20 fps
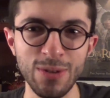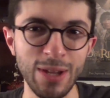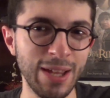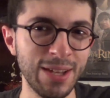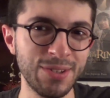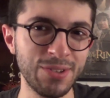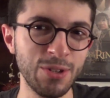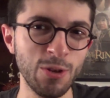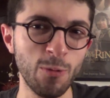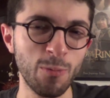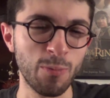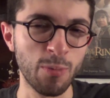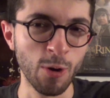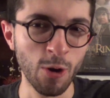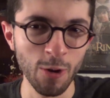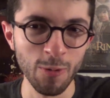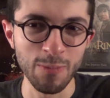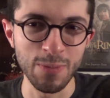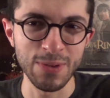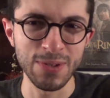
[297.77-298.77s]
he has no
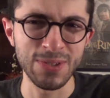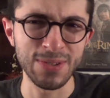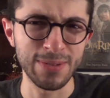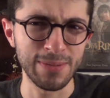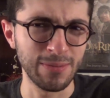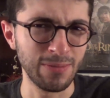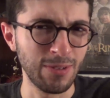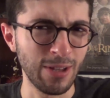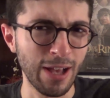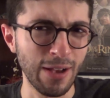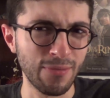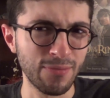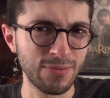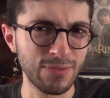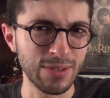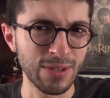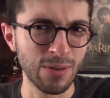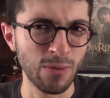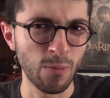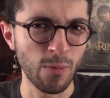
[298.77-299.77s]
purpose
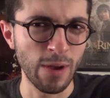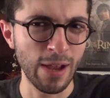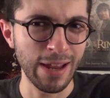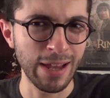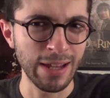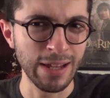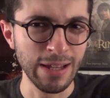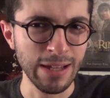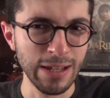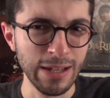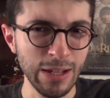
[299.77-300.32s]
left, in a way.